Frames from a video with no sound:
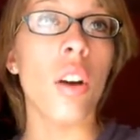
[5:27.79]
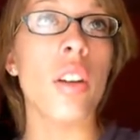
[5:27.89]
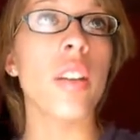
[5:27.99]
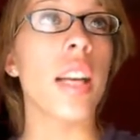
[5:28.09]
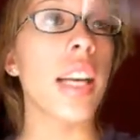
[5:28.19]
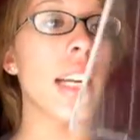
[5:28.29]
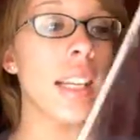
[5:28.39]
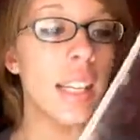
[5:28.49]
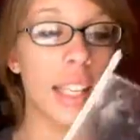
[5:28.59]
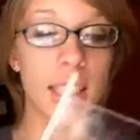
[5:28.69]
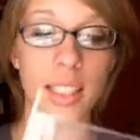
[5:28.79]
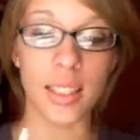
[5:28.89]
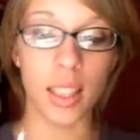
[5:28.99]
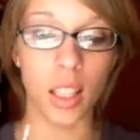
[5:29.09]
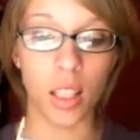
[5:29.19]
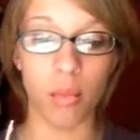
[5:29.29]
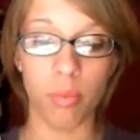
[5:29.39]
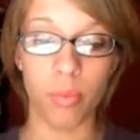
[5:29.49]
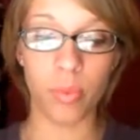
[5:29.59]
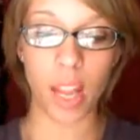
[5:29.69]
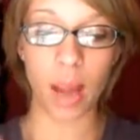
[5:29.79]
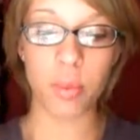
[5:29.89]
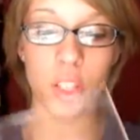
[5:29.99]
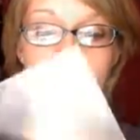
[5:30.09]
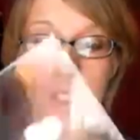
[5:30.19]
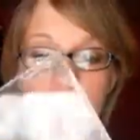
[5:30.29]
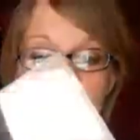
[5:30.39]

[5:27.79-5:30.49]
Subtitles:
All you need is I'm just